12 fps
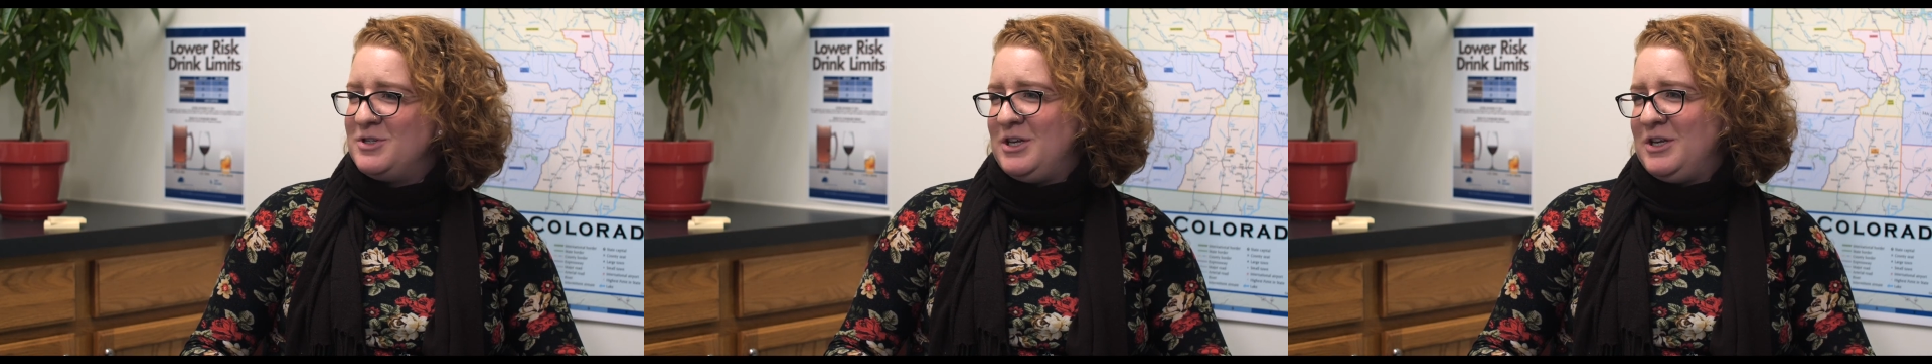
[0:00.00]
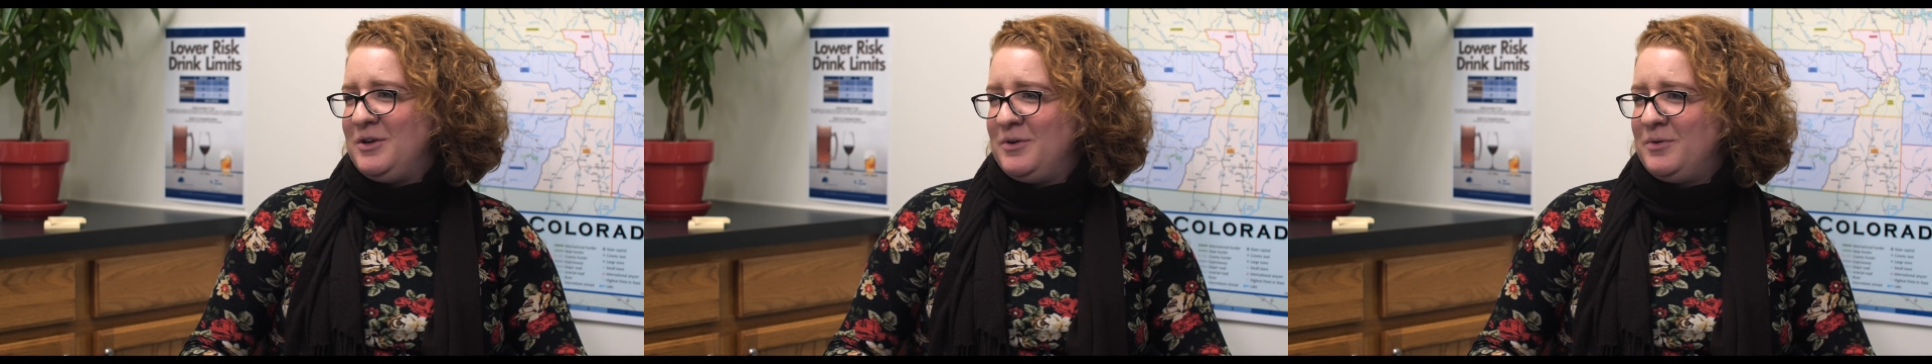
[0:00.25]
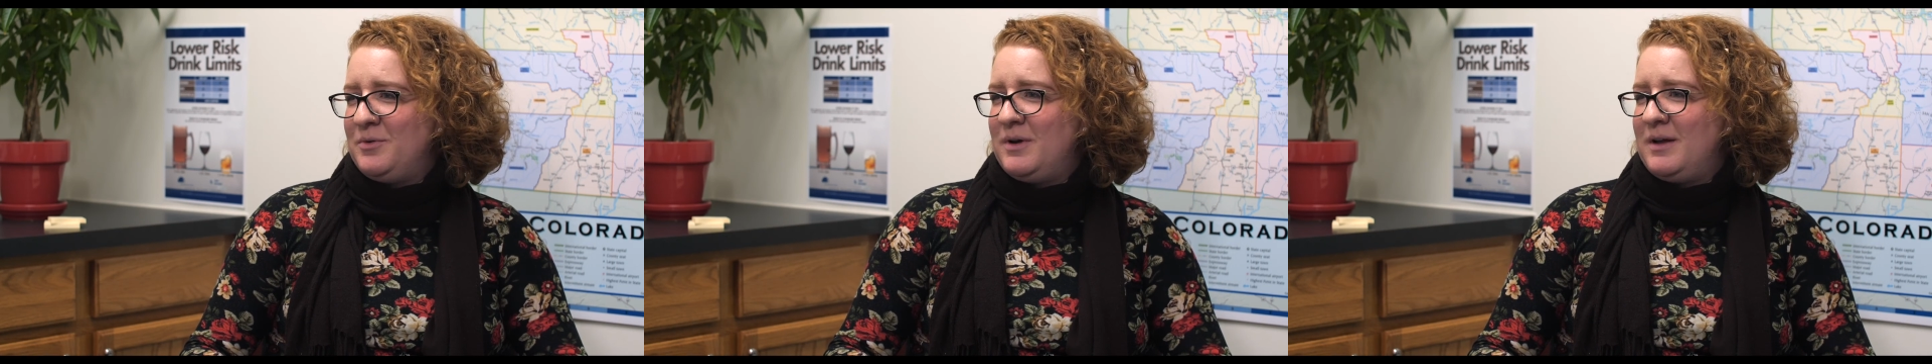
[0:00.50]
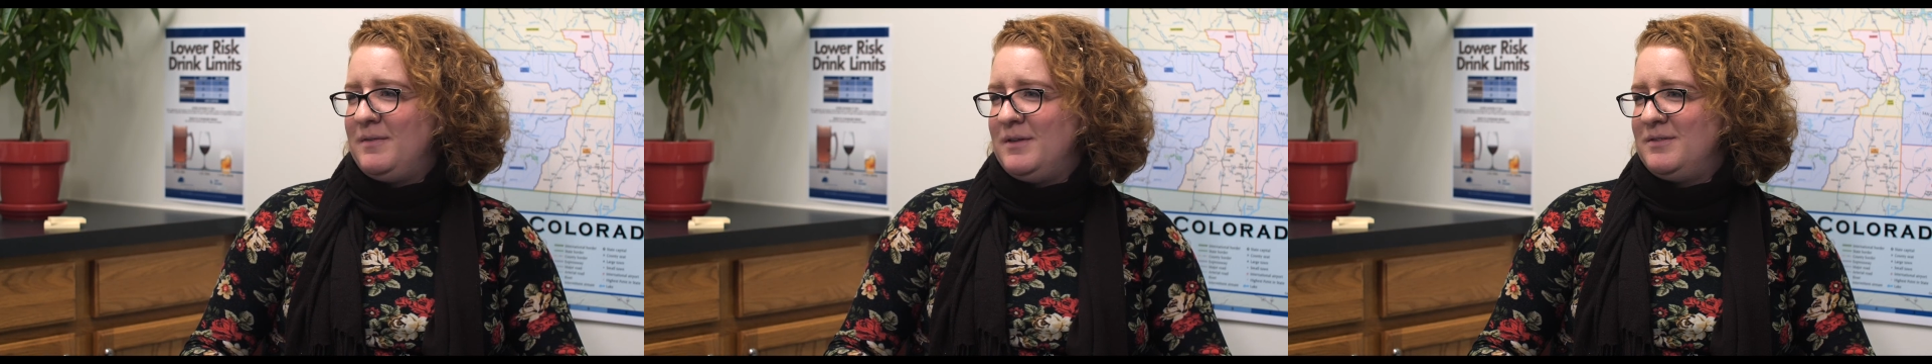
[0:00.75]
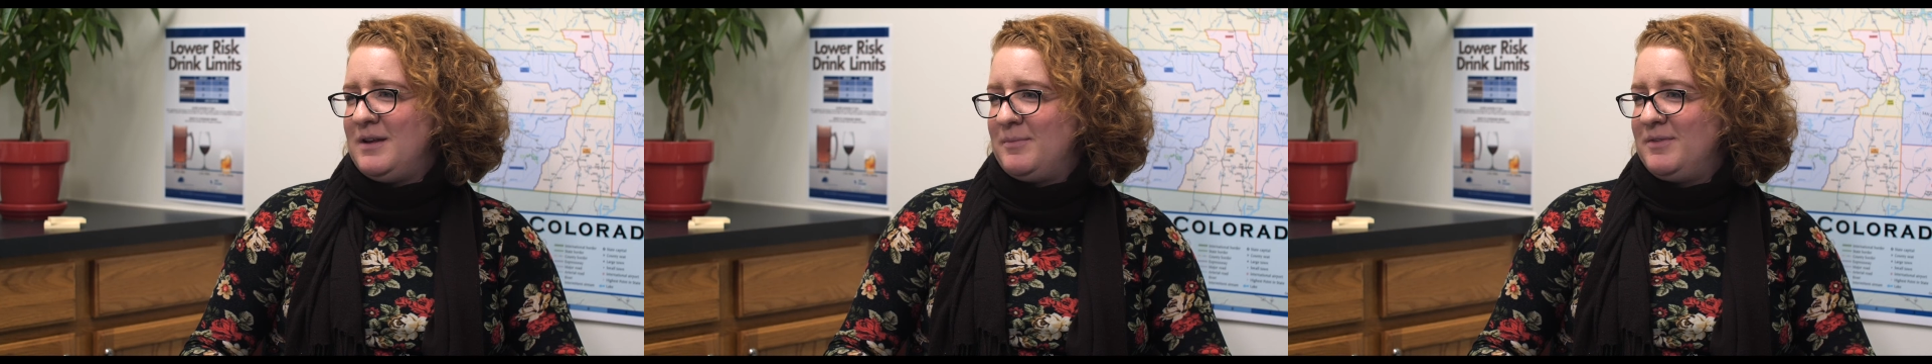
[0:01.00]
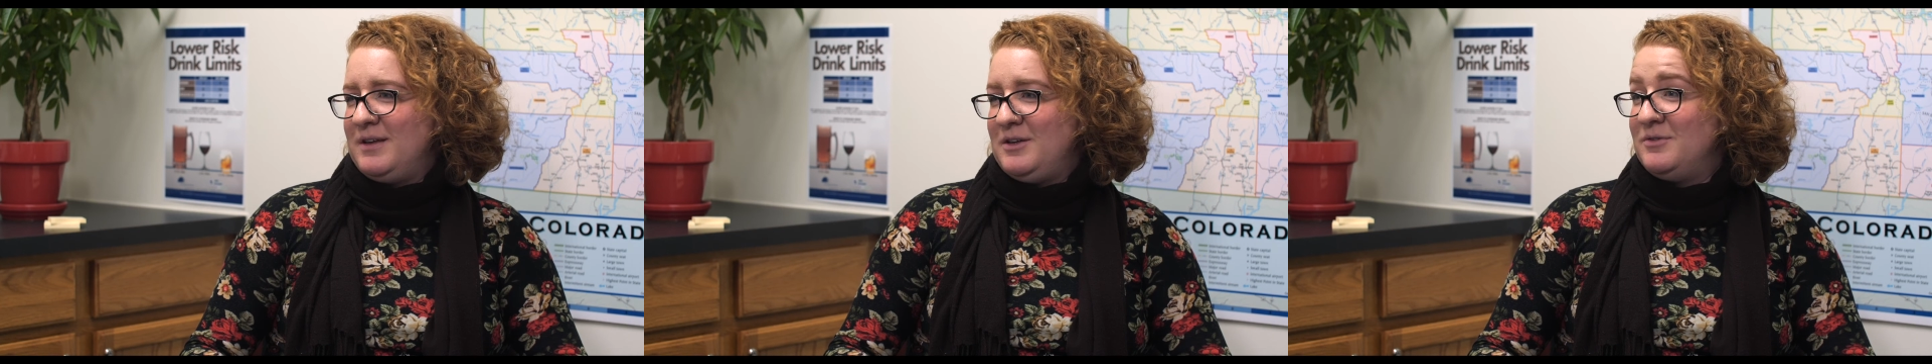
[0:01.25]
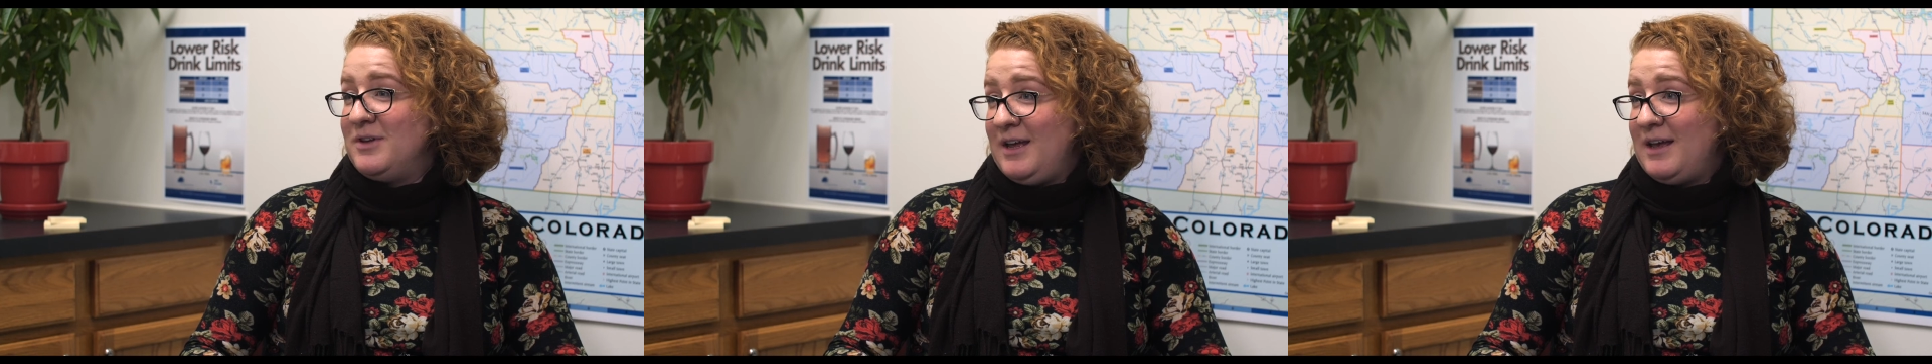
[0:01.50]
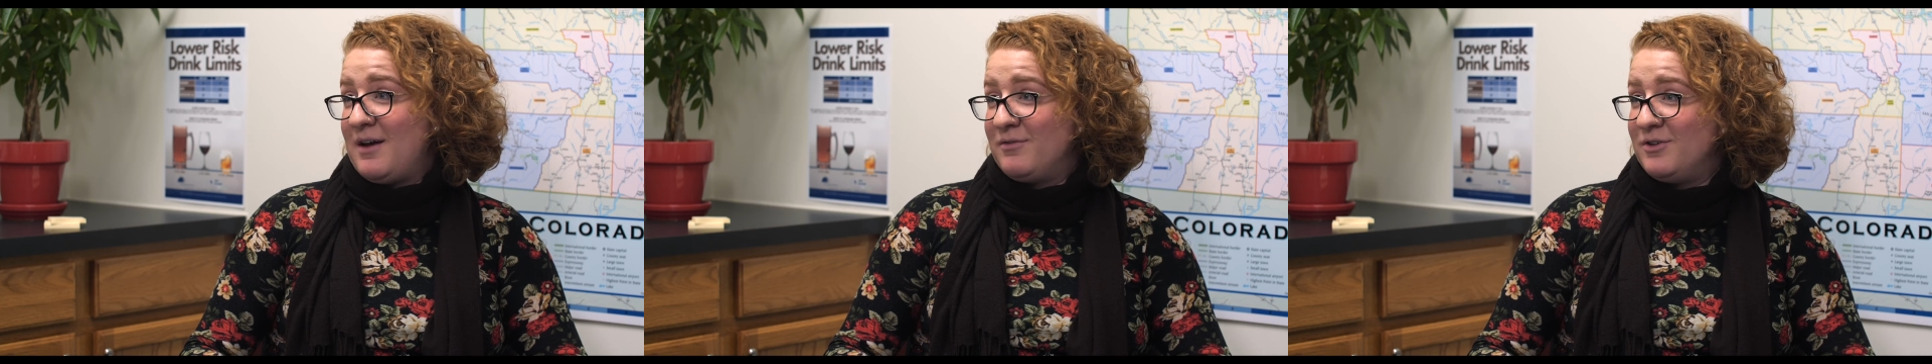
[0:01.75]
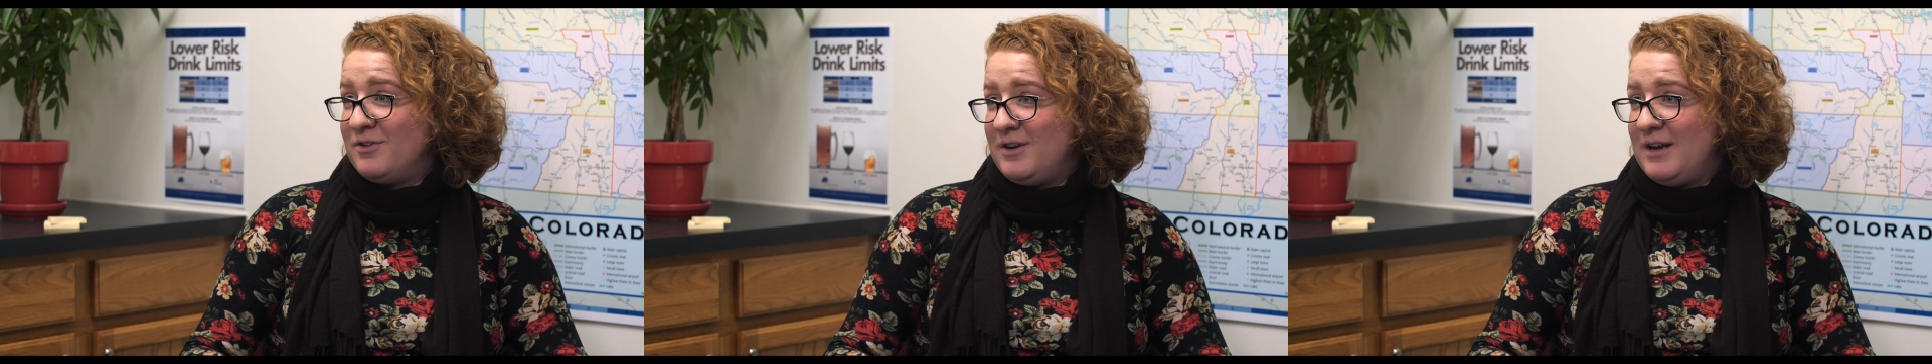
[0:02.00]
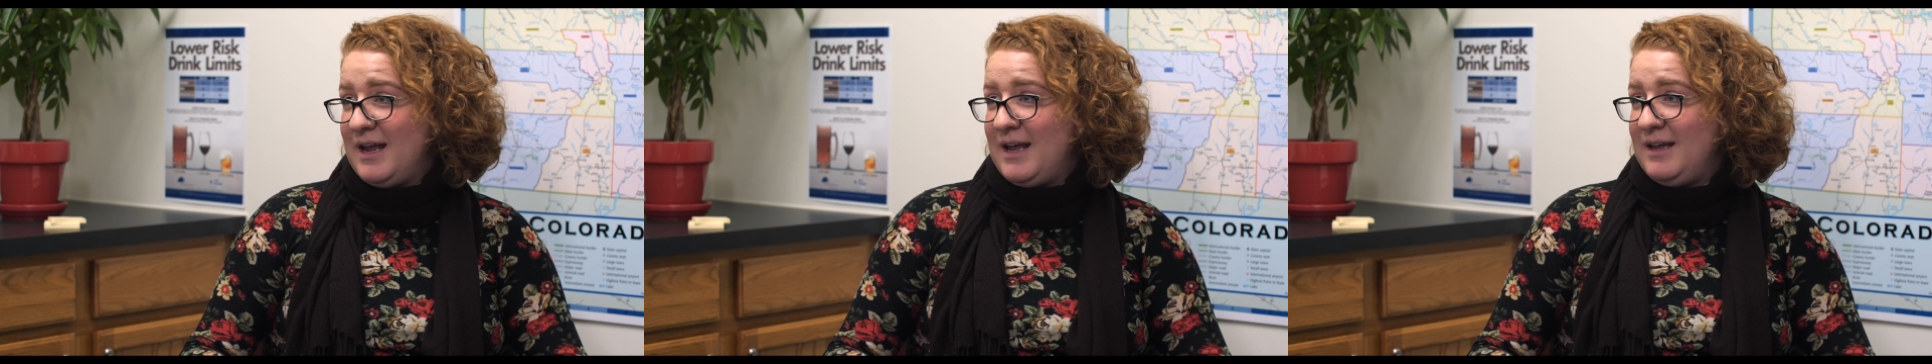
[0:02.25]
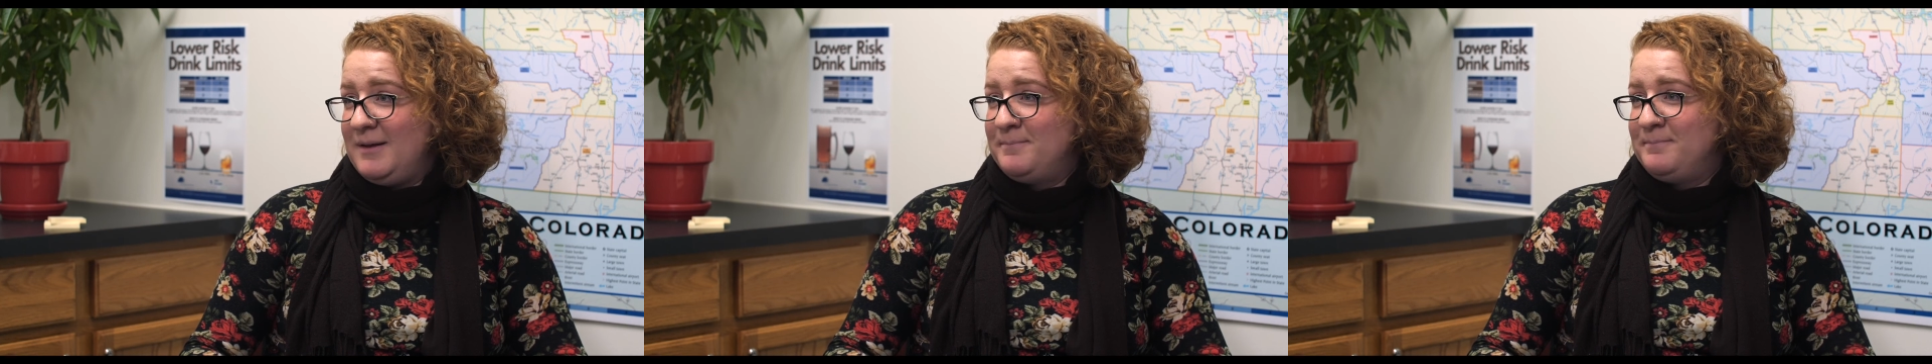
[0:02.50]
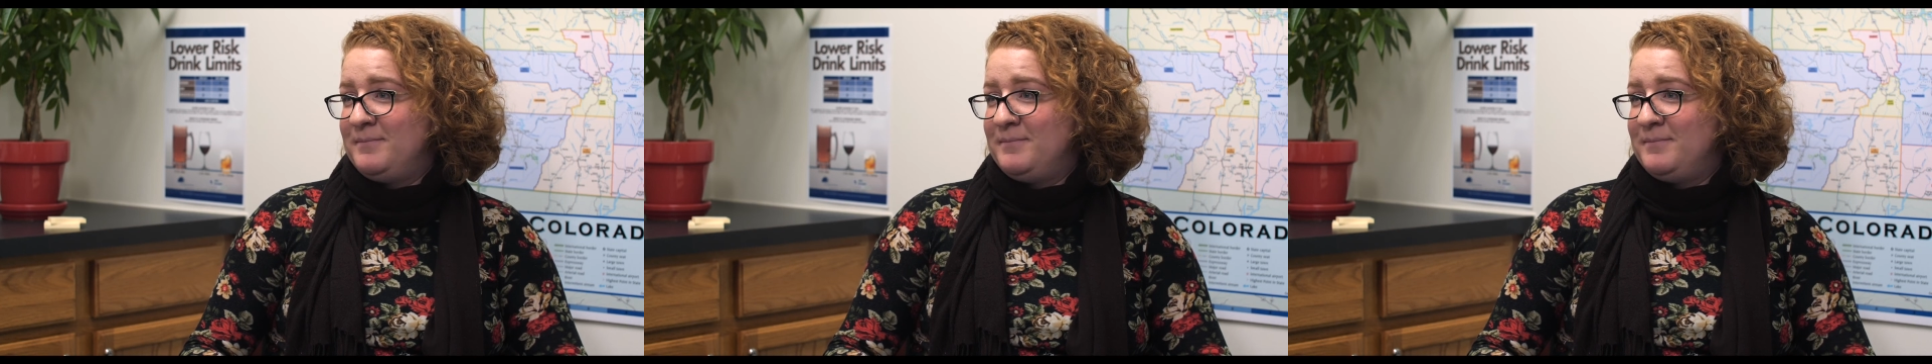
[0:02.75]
to you and the steps that you take after today.